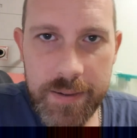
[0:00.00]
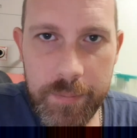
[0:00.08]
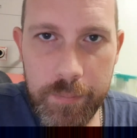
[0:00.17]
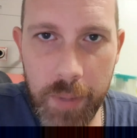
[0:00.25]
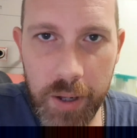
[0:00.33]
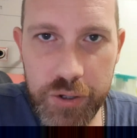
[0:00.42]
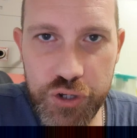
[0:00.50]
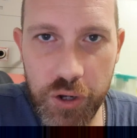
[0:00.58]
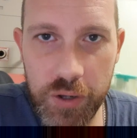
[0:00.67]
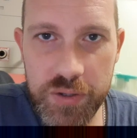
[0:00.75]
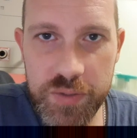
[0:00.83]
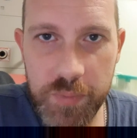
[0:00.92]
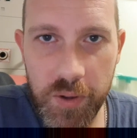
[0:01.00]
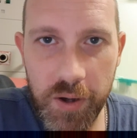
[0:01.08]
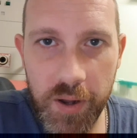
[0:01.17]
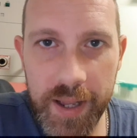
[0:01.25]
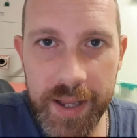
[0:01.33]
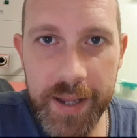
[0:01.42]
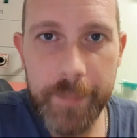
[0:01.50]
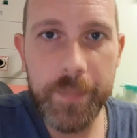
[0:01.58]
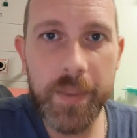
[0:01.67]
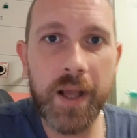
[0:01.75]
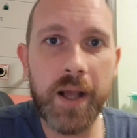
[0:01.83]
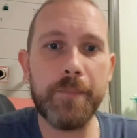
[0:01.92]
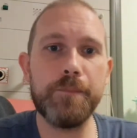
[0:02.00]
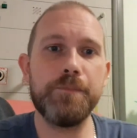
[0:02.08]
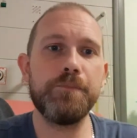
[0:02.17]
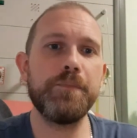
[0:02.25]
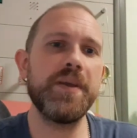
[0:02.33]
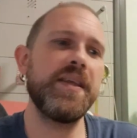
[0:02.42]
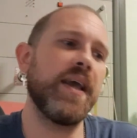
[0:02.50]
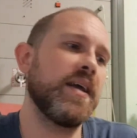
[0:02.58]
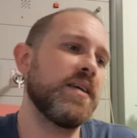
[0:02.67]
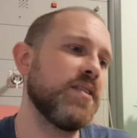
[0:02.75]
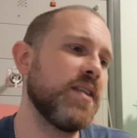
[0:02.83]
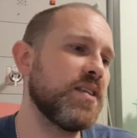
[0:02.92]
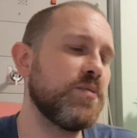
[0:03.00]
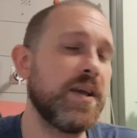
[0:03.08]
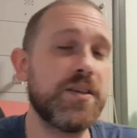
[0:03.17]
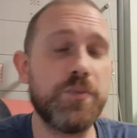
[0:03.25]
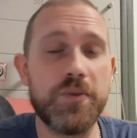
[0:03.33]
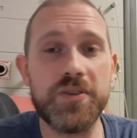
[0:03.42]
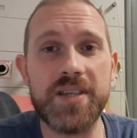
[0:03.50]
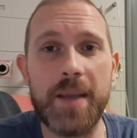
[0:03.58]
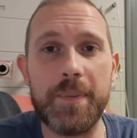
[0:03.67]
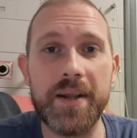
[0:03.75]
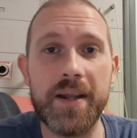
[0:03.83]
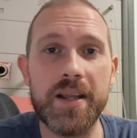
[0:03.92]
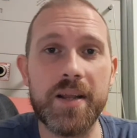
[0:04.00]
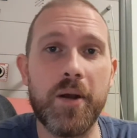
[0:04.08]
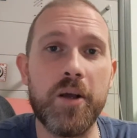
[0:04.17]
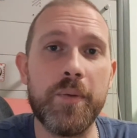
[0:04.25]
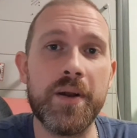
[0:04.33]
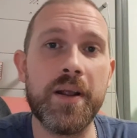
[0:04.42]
Mug shots, more like. But yeah, so that's what's happening at the moment.